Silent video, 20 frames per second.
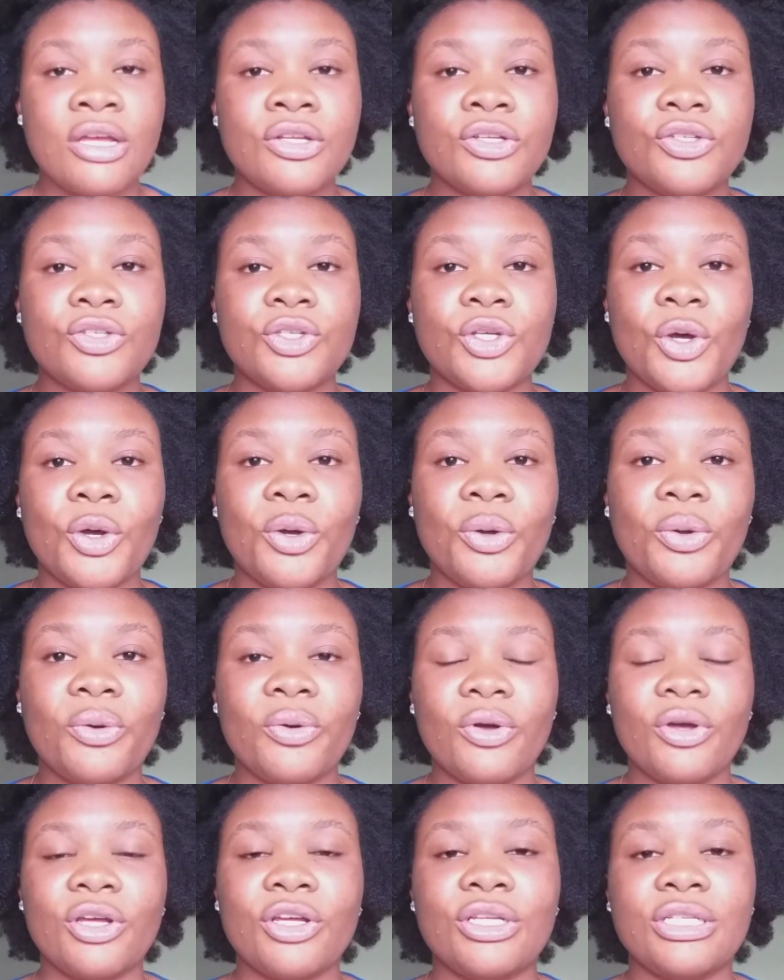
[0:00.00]
So
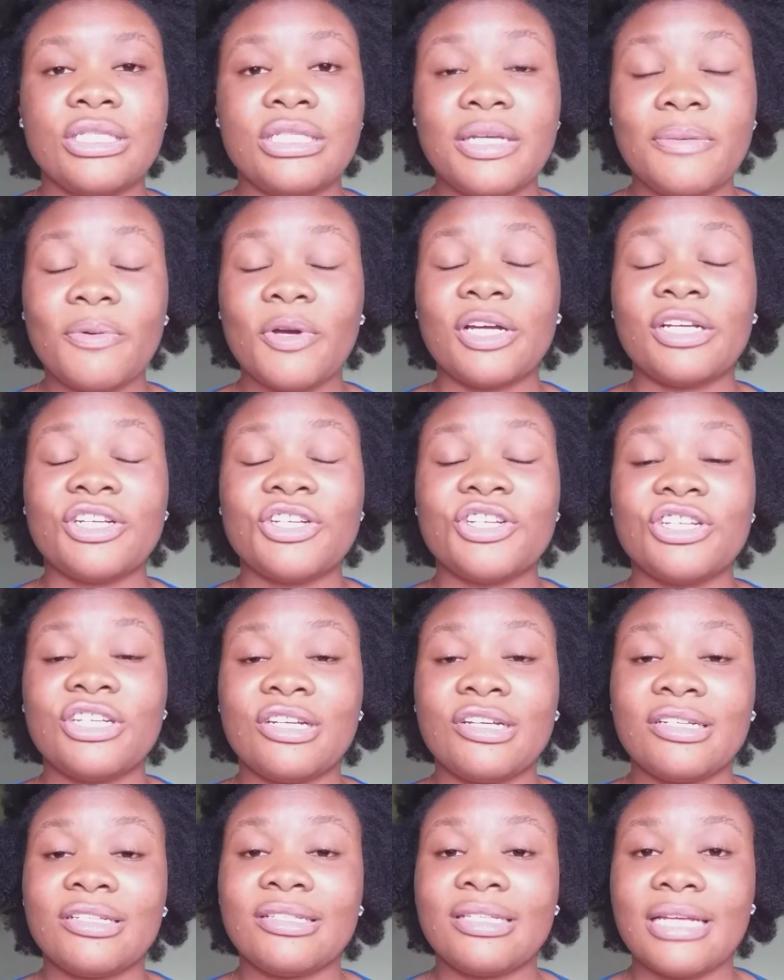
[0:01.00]
deep
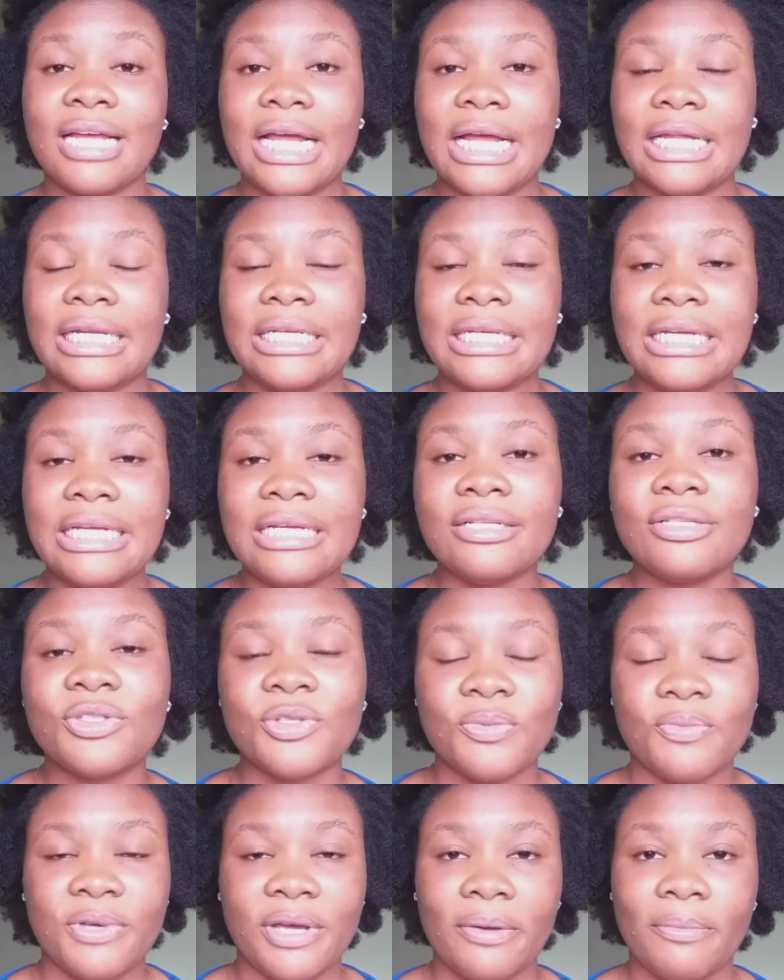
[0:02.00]
conditioners need
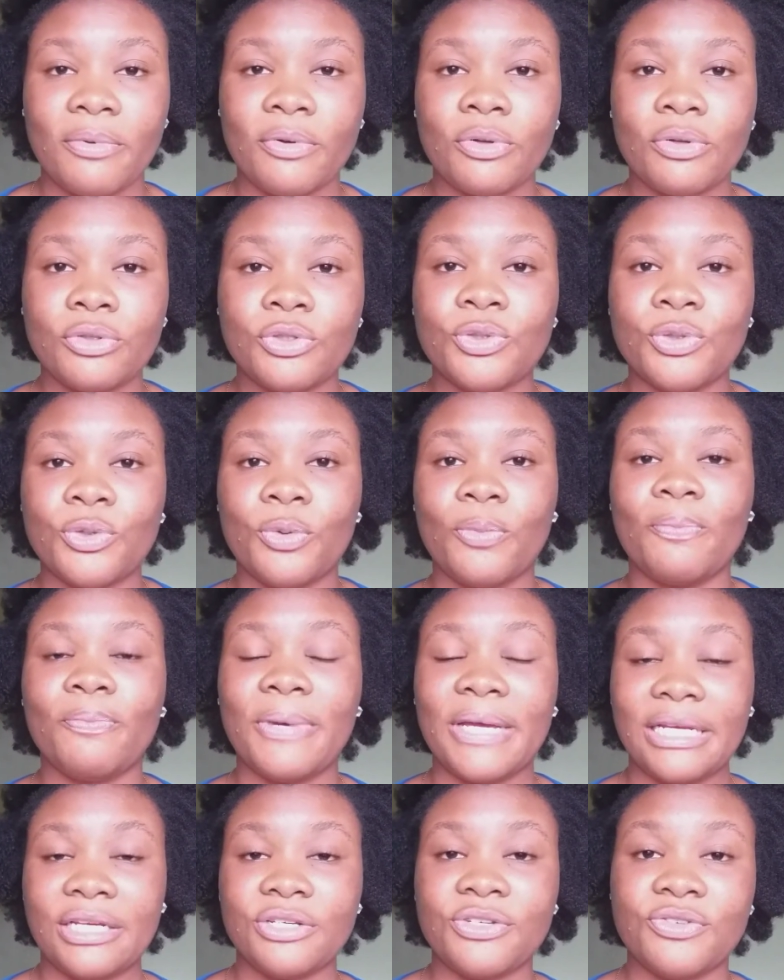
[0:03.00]
to be able to
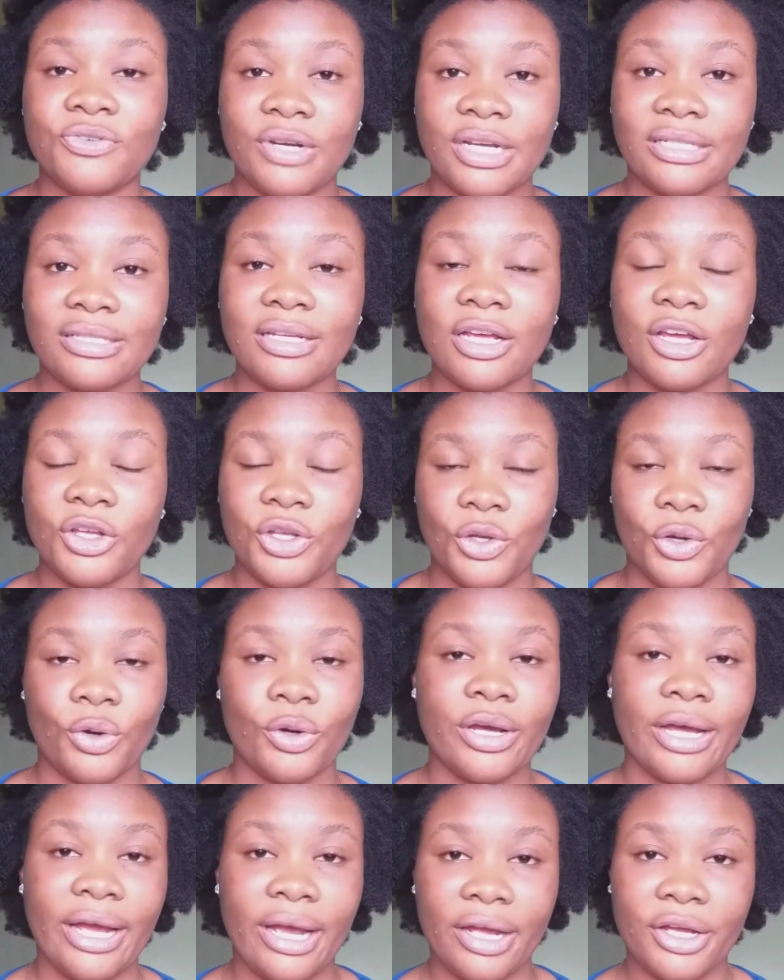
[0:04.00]
penetrate your
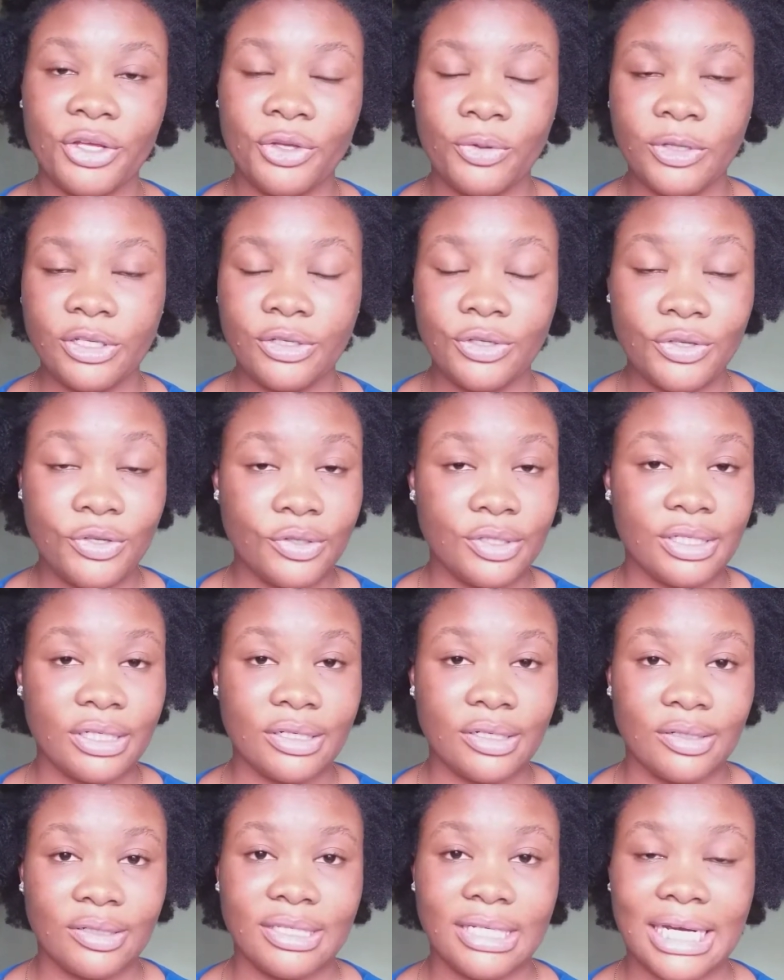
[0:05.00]
hair cut
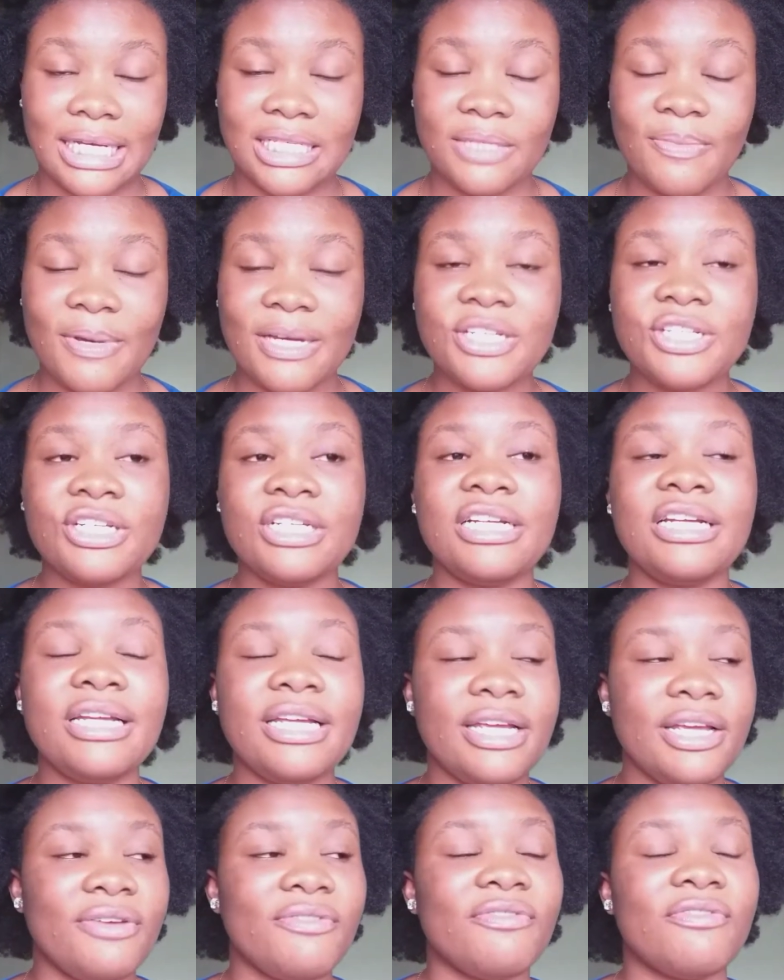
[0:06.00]
cuticles, especially
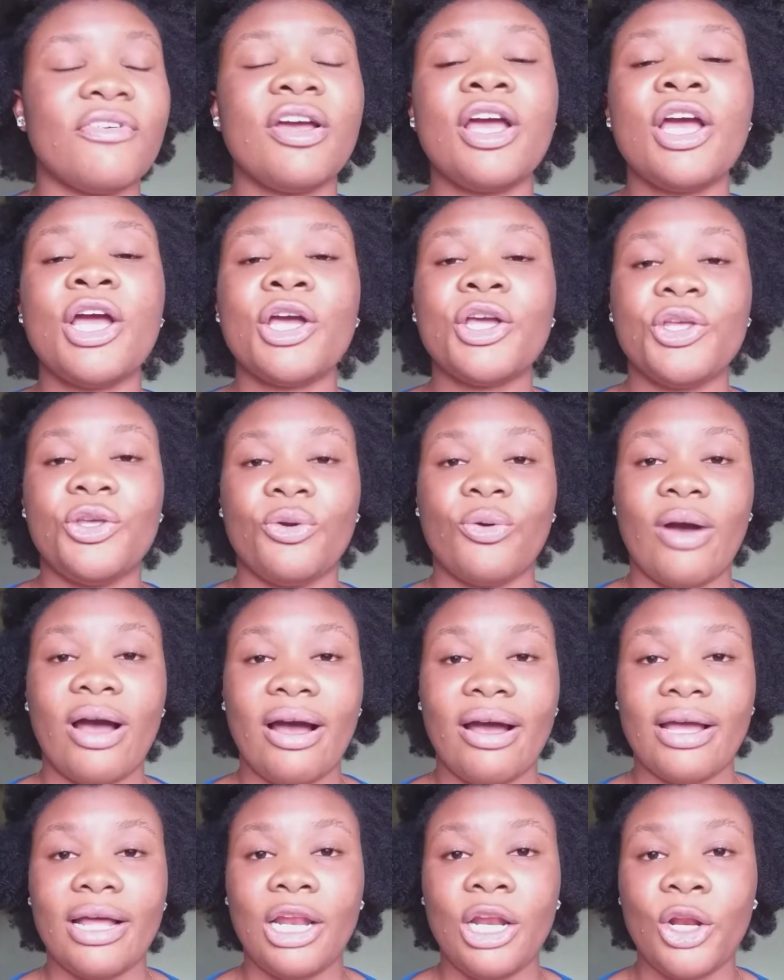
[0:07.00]
if you
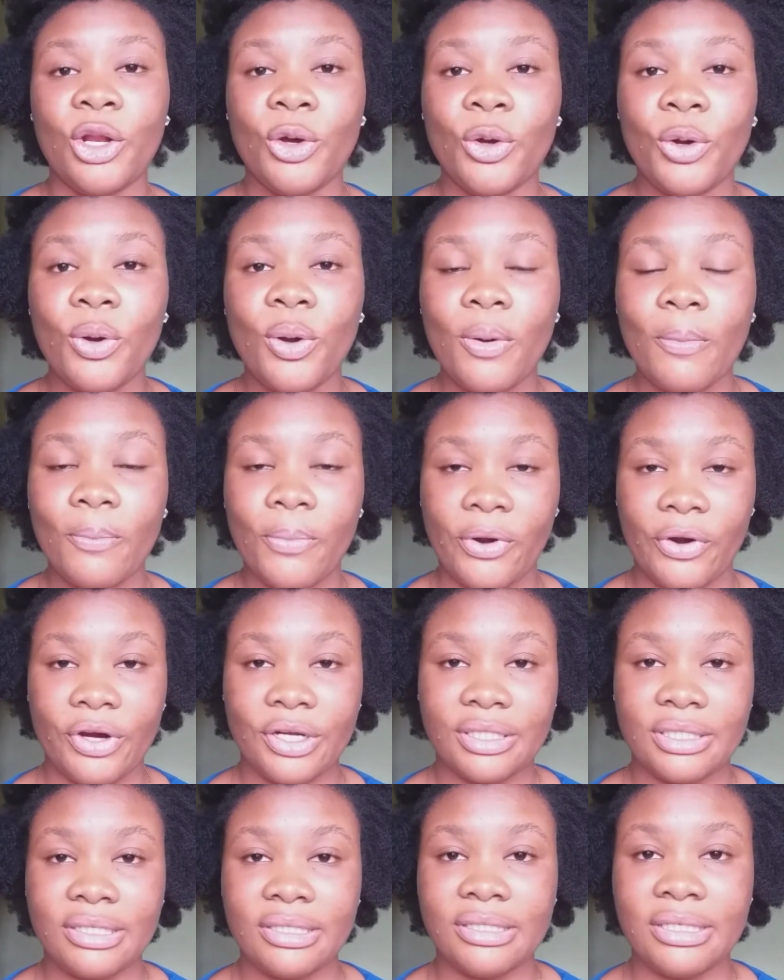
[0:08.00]
are a low
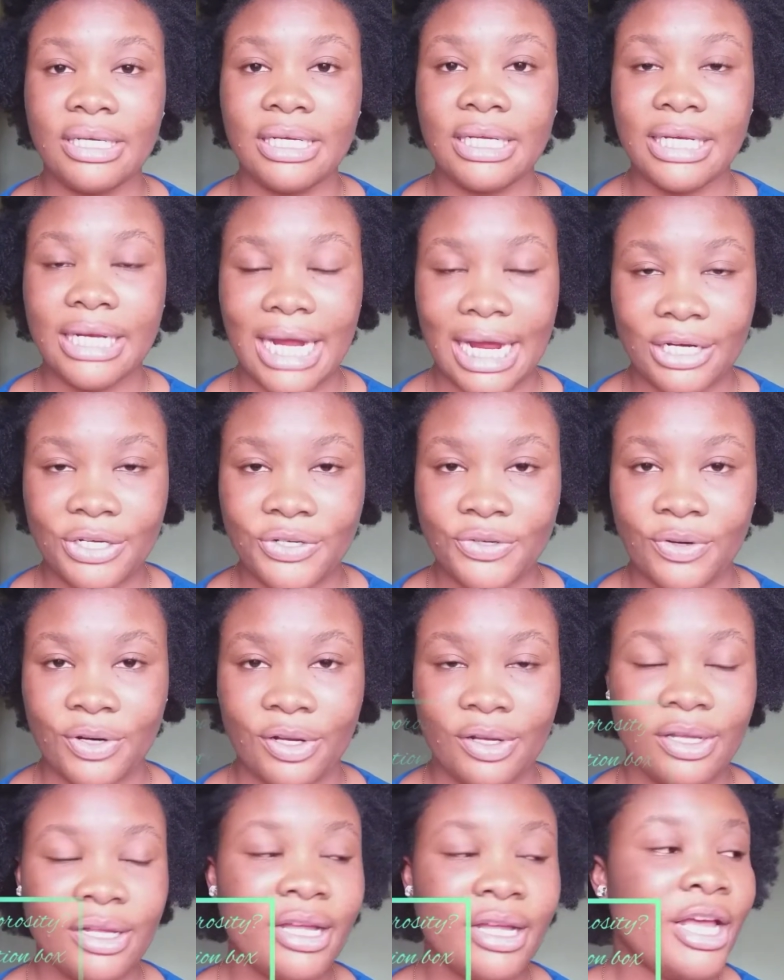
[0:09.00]
porosity natural.